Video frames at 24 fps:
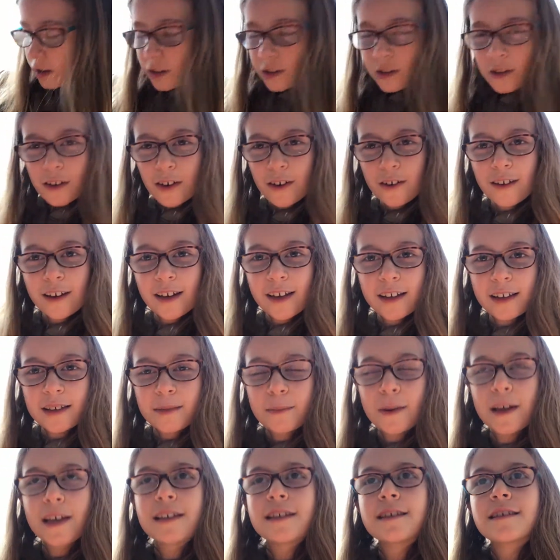So it's
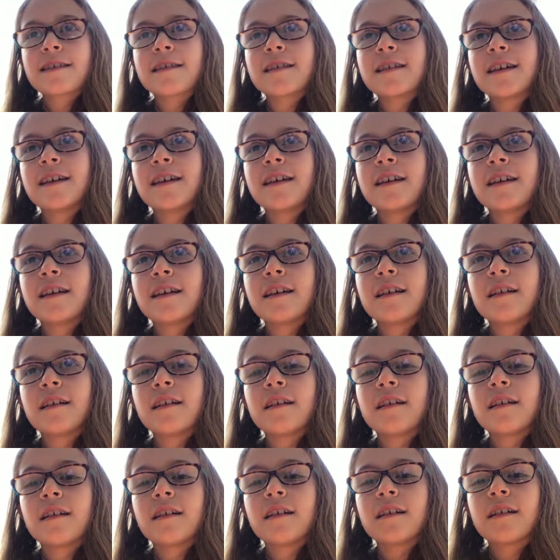basically,
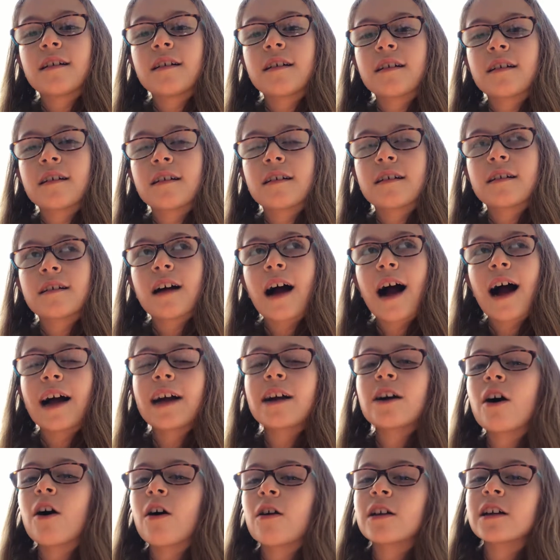
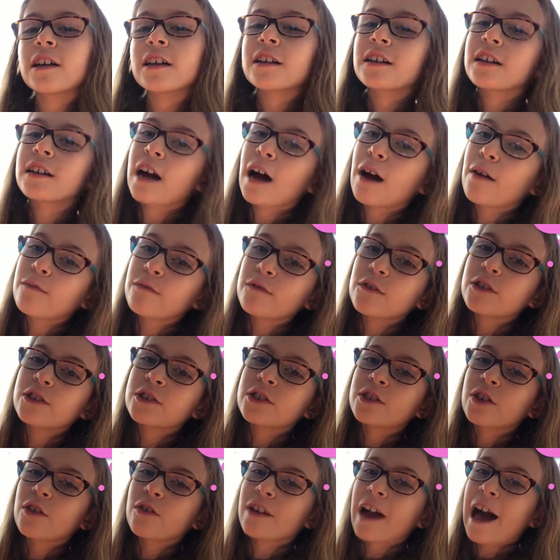I call it comfort
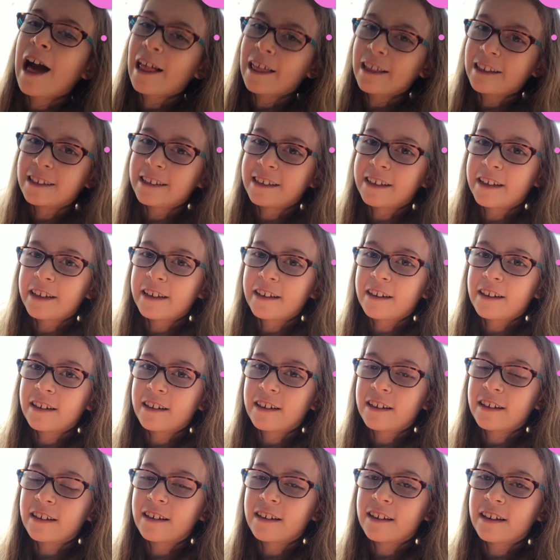zonality.
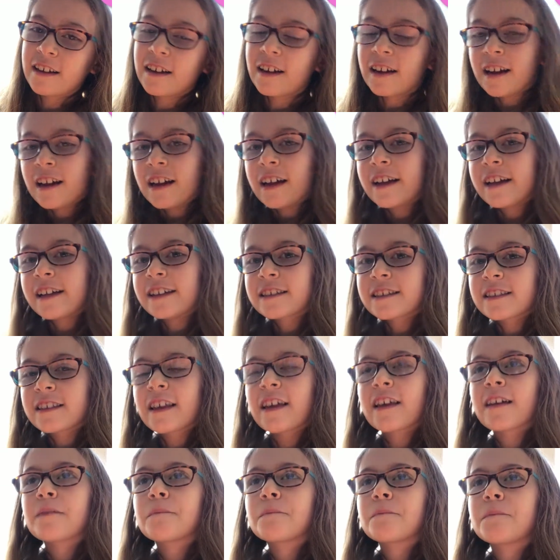It's
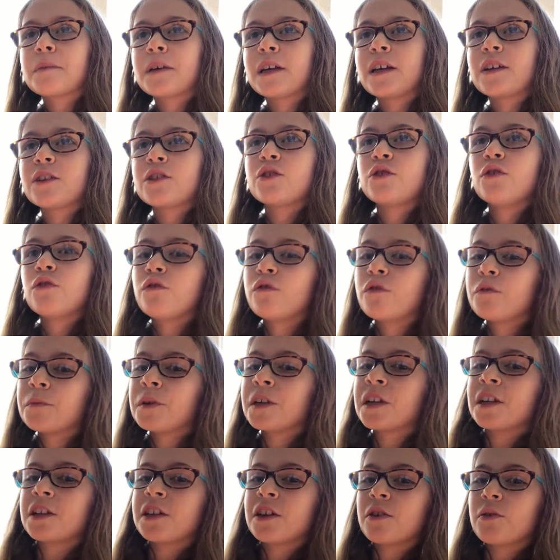like being too
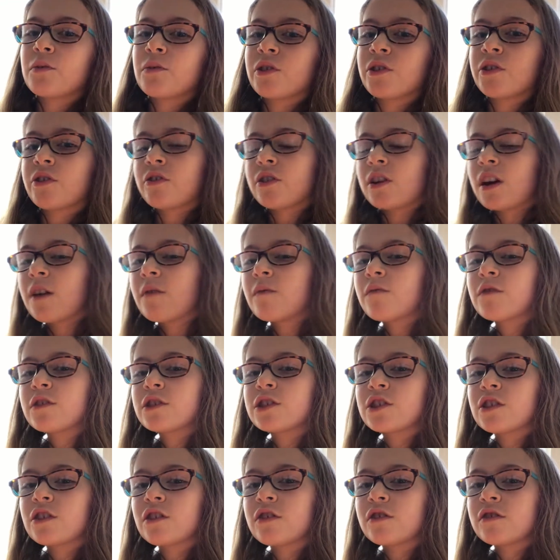familiar with your
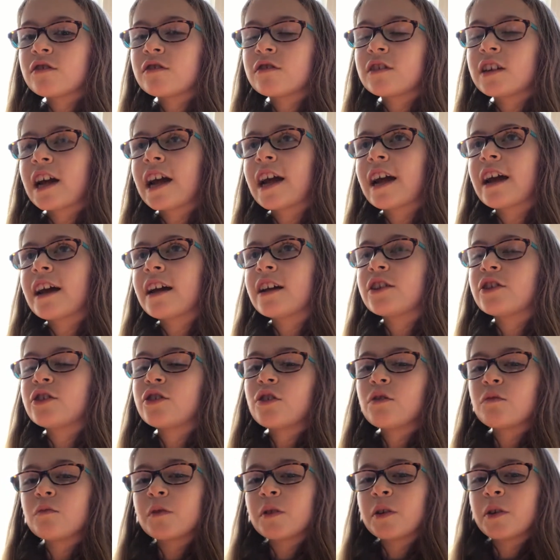comfort zone and you
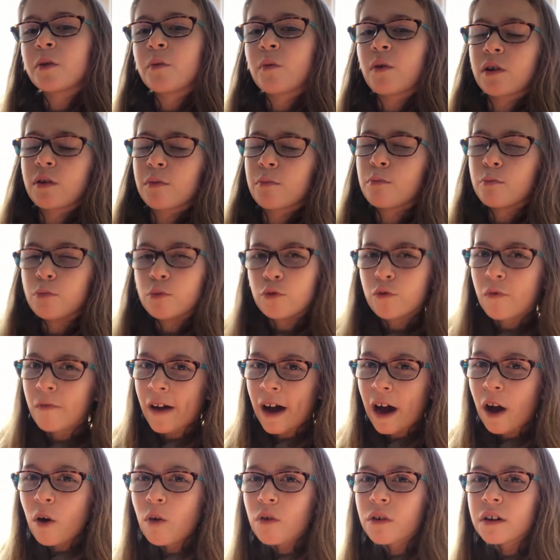don't really want to move
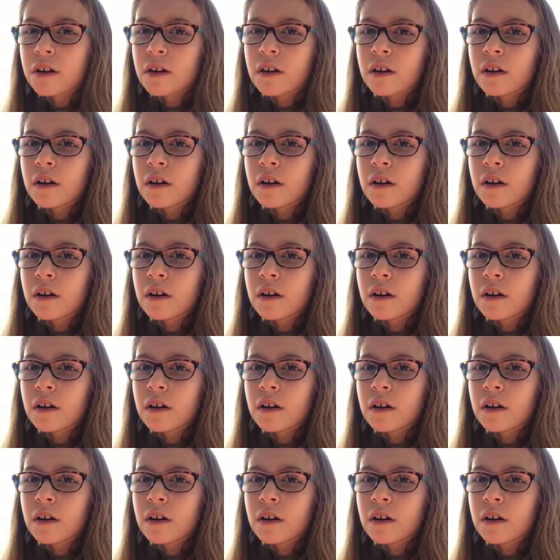out.